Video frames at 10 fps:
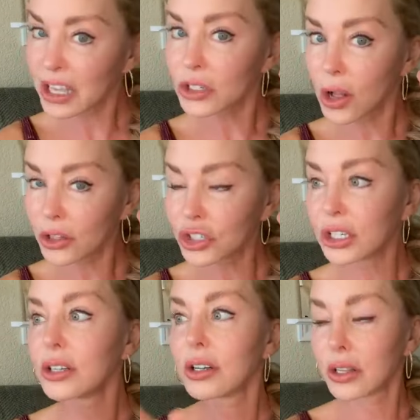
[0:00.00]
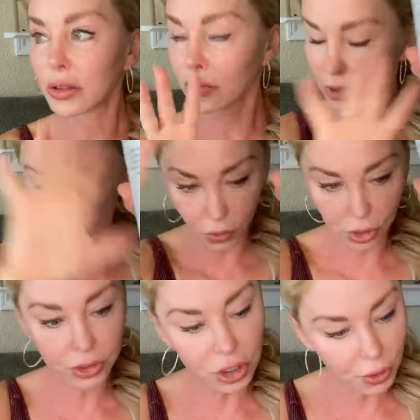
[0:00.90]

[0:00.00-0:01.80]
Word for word: best collagen in in the world.